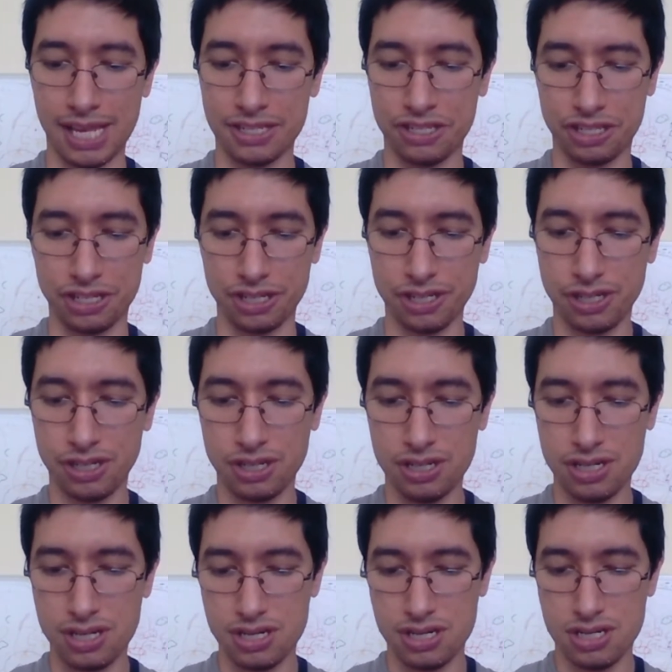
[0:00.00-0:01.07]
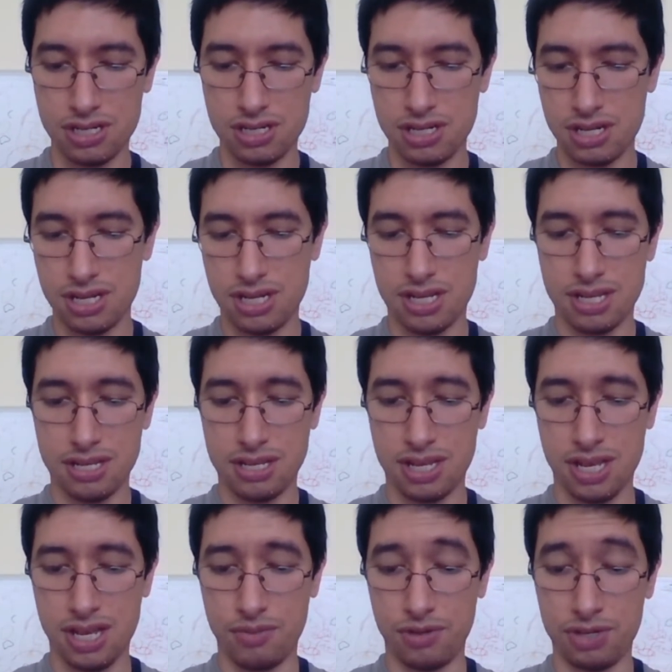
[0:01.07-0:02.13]
last year,
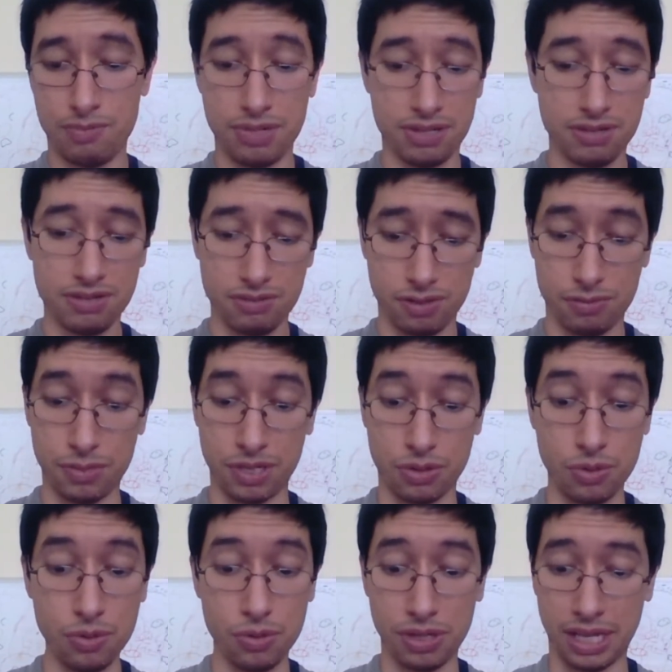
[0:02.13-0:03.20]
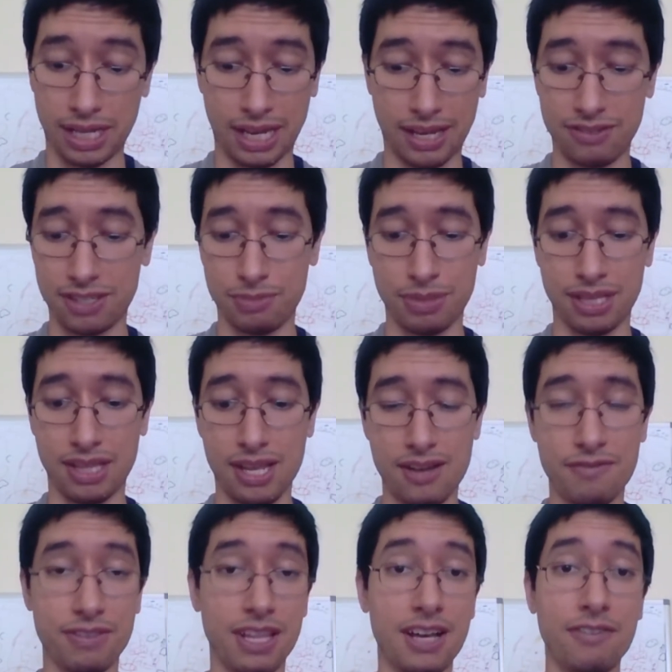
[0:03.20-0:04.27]
uh, which has been just been cool. Like I've just been
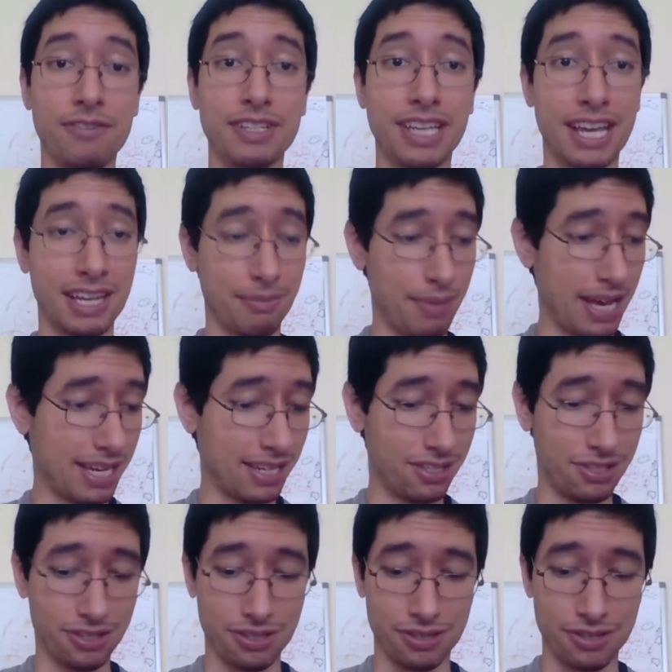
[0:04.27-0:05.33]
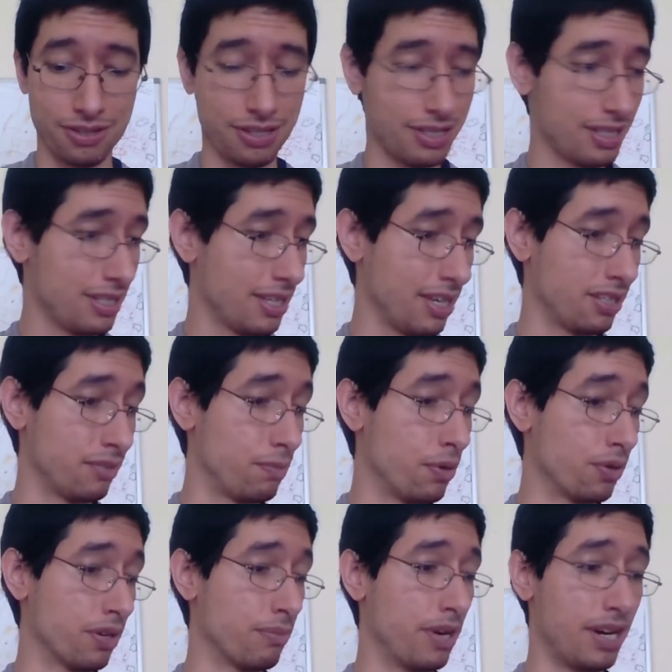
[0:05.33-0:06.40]
loved loved getting back into into
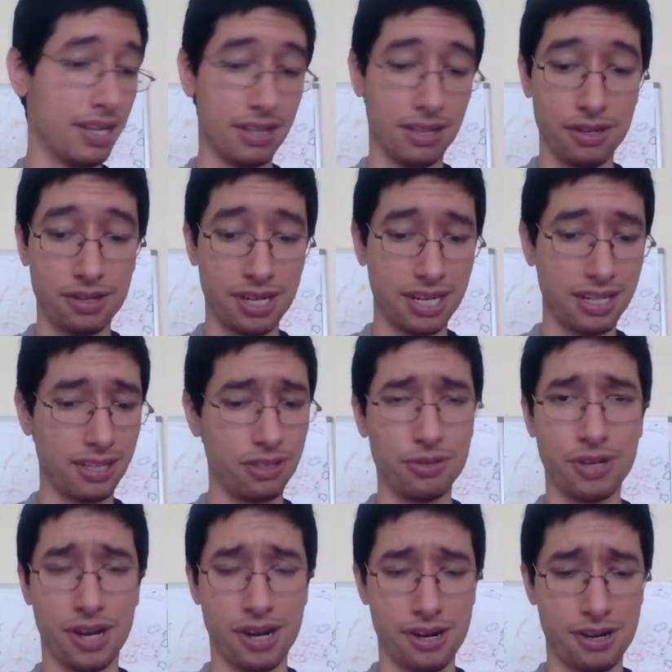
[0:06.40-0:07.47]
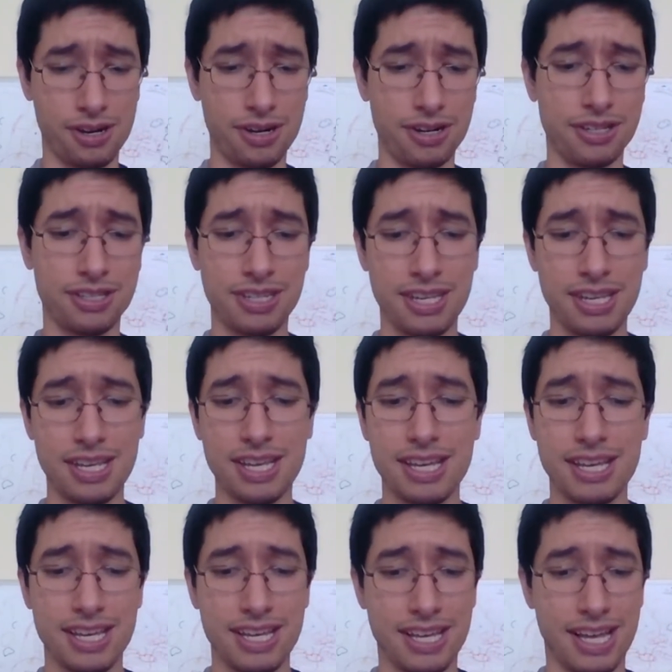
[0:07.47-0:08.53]
Pokemon, learning the new cards,
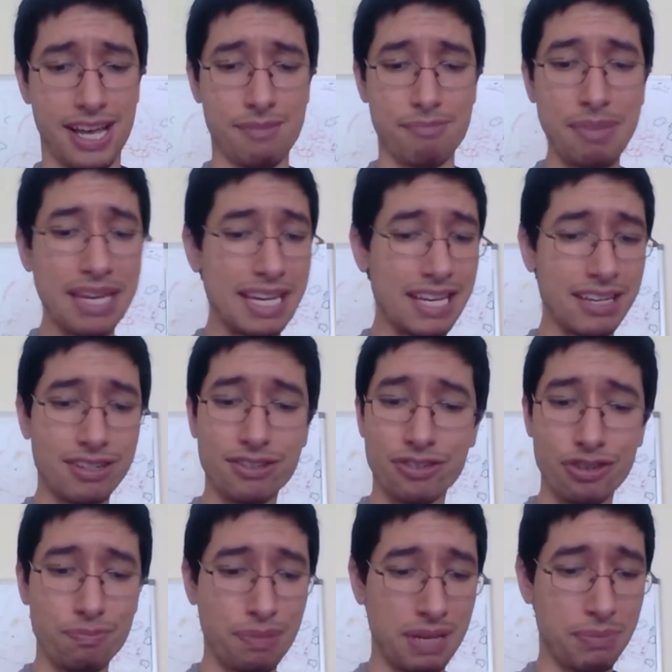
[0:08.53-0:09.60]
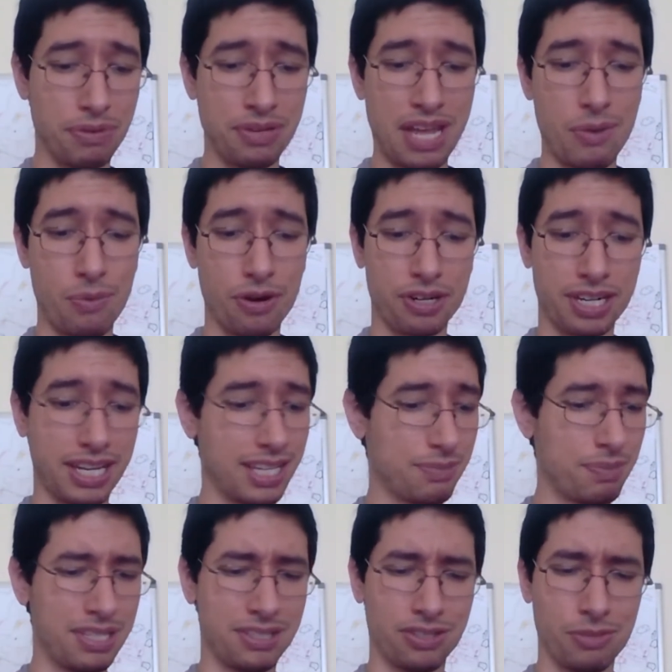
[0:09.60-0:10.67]
uh, meeting new people, networking. It's
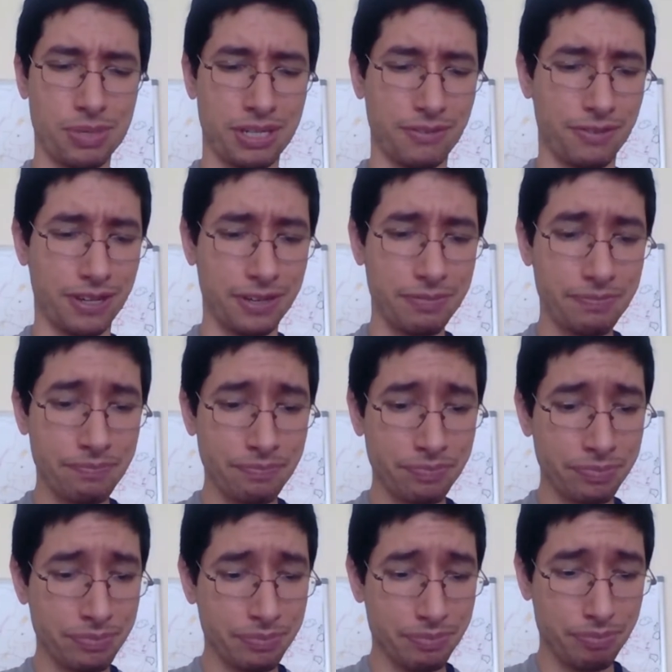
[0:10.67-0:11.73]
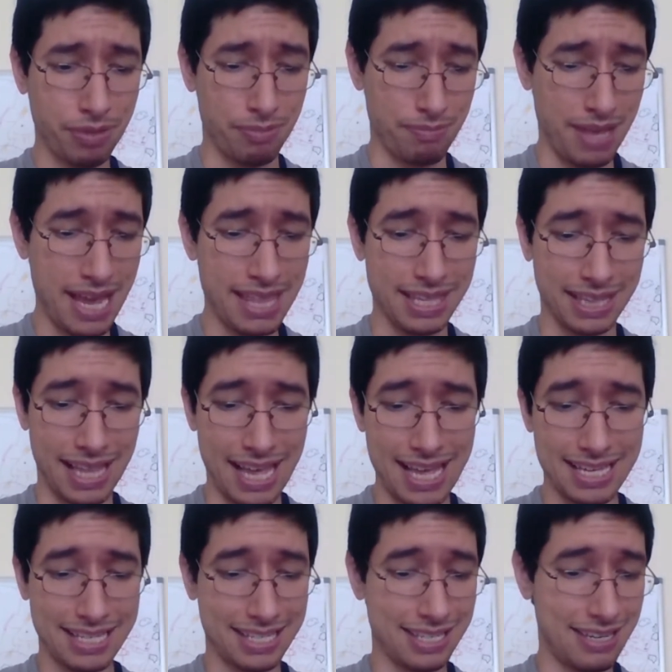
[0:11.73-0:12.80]
been so much fun. But man, the
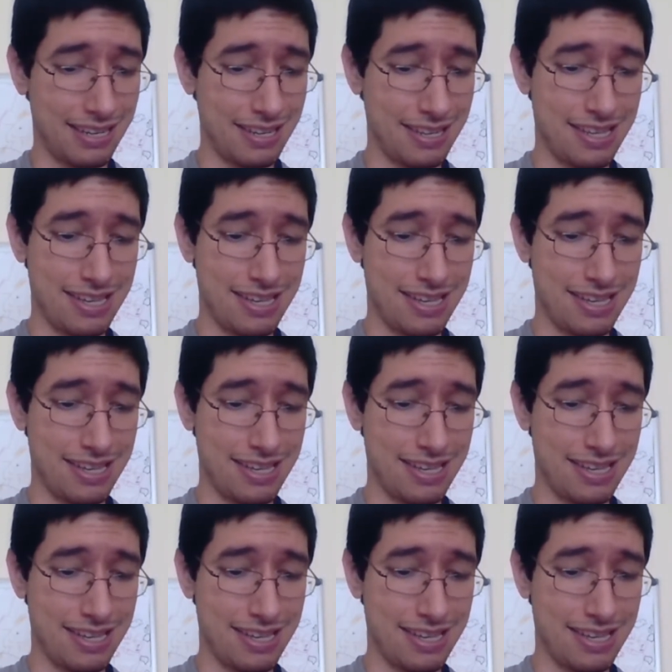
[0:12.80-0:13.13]
last